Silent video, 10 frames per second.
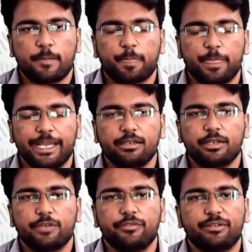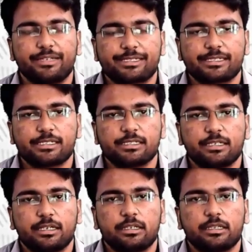Then we have discussed
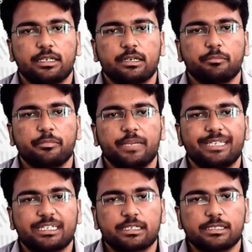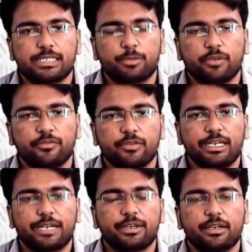the basic concept of
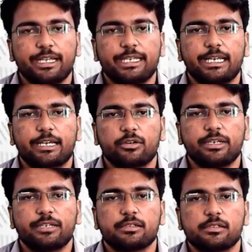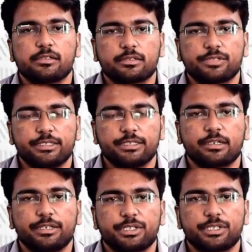electrical and electronic signal
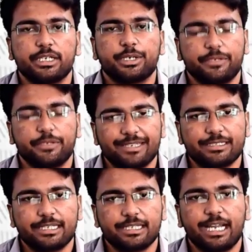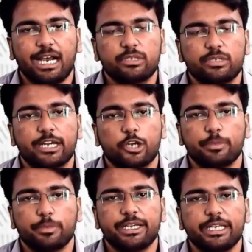conditioning devices and how they are
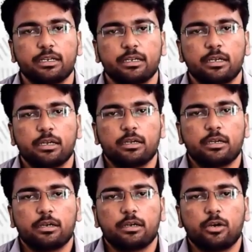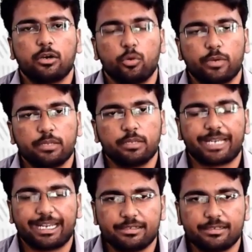dominating over the
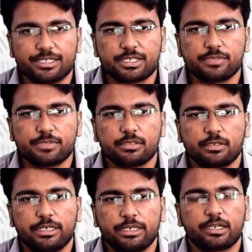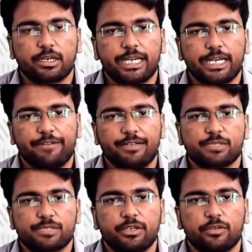mechanical systems in the current
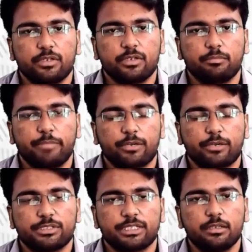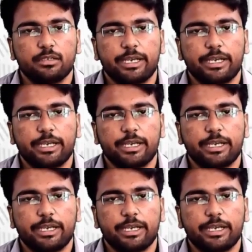advancement of the metrological